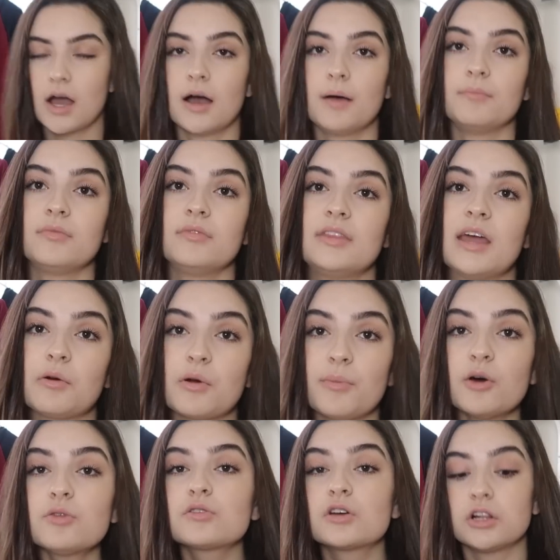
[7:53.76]
Um, they were
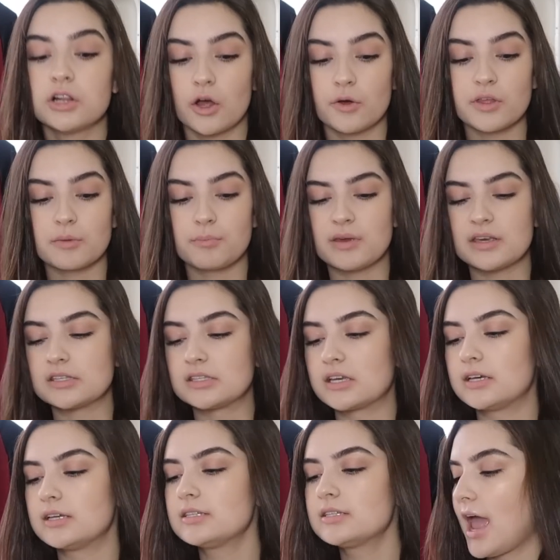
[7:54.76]
both clothing
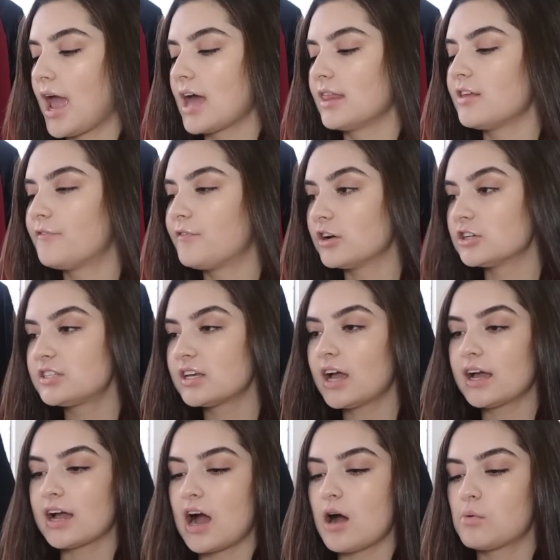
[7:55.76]
pieces and the first thing
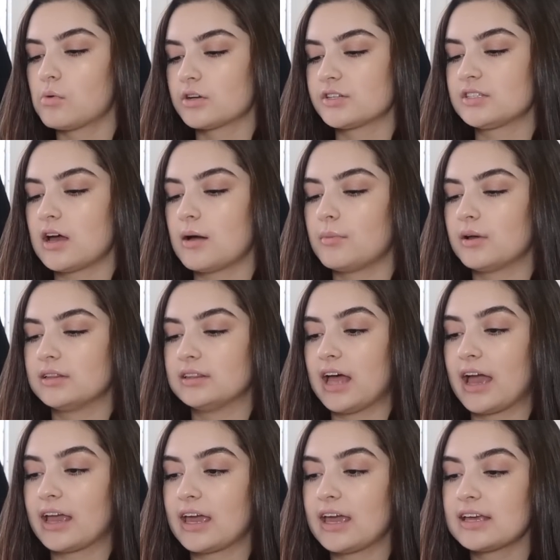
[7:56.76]
I got were some
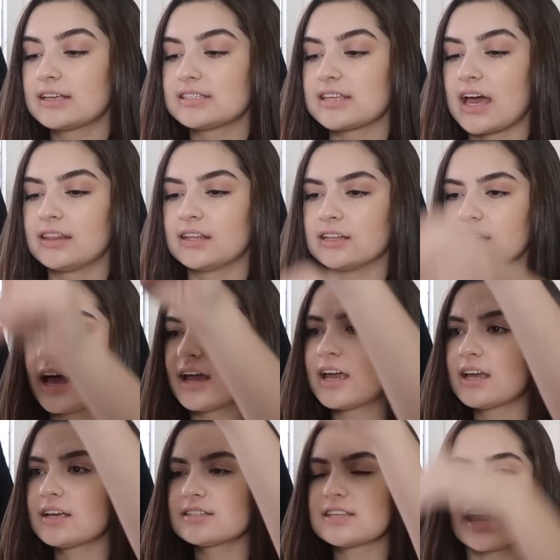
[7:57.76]
leggings and the
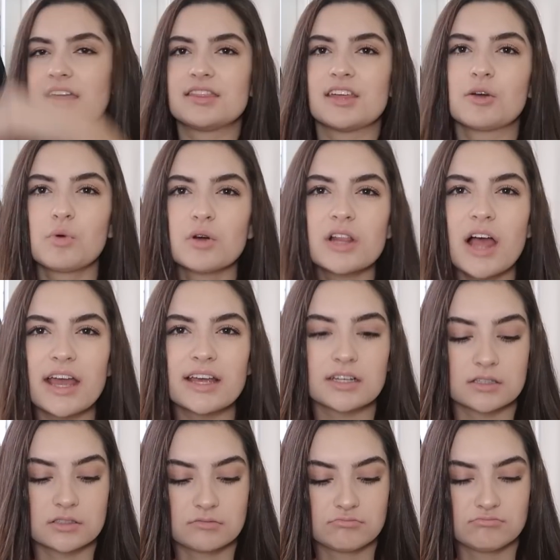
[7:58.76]
leggings I think were like
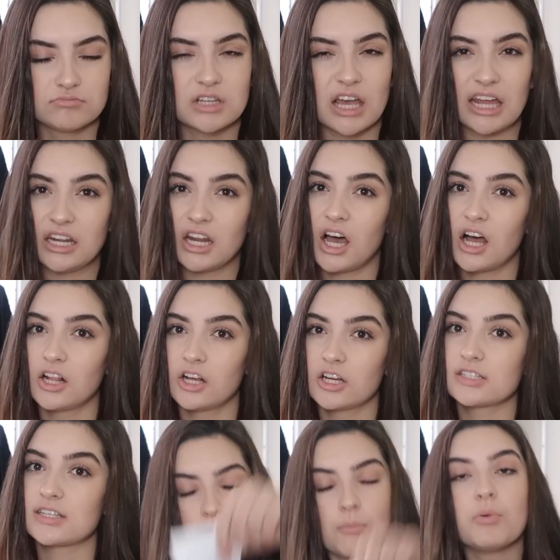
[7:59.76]

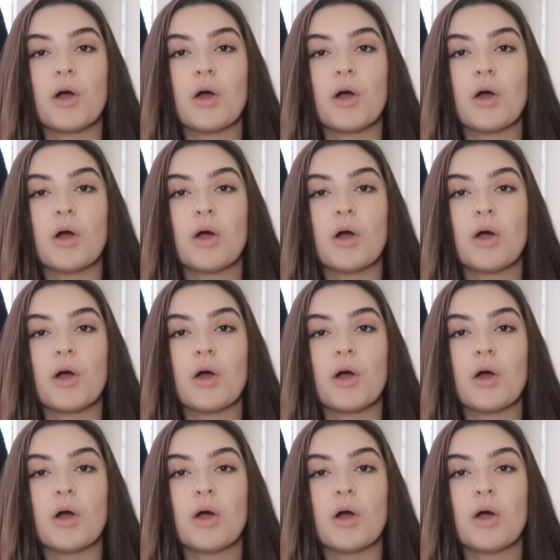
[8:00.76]
$10.